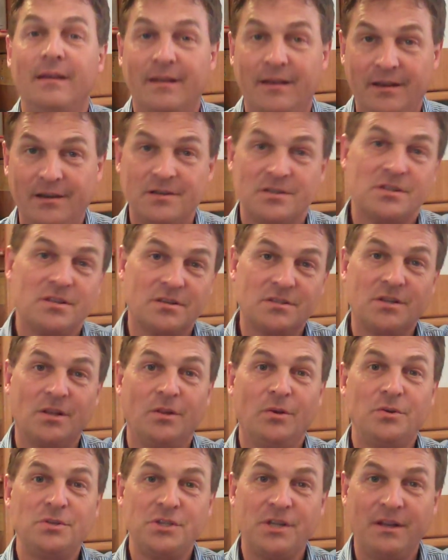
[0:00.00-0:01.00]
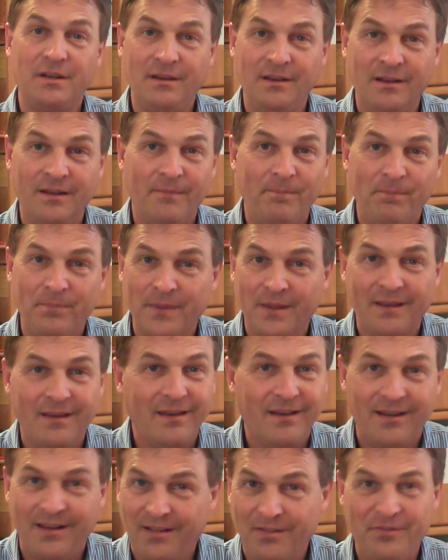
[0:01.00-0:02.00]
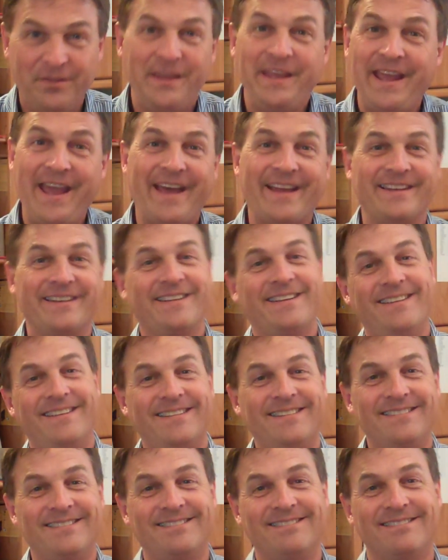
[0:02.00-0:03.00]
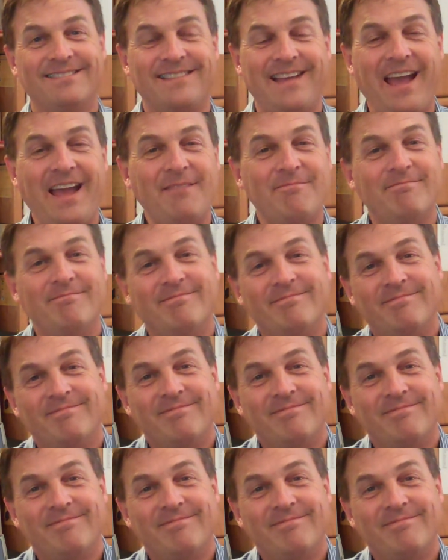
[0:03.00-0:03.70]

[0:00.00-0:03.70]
and here's the solution. The end. Okay?